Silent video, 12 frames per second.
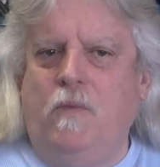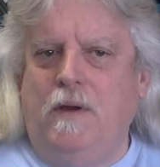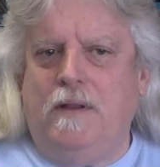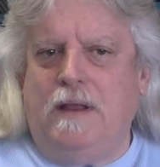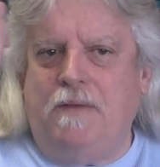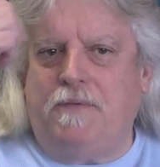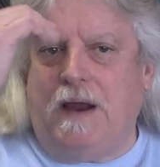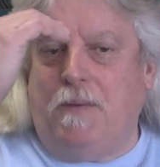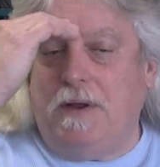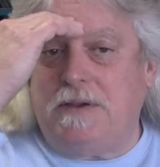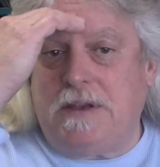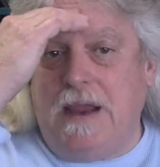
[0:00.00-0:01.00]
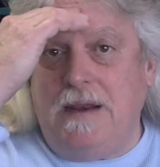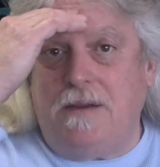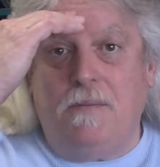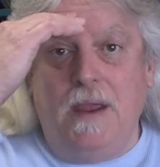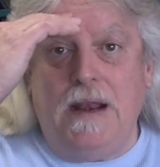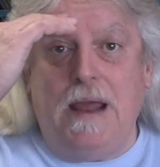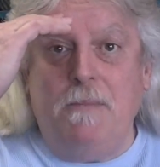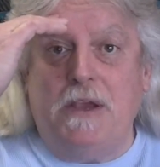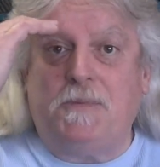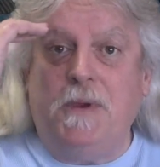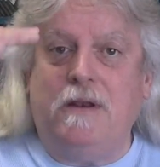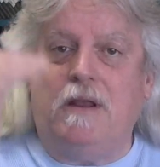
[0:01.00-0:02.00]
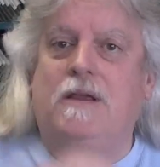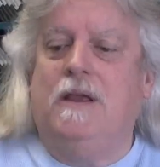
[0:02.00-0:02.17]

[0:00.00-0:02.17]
What? I forgot what state. Man, I must be.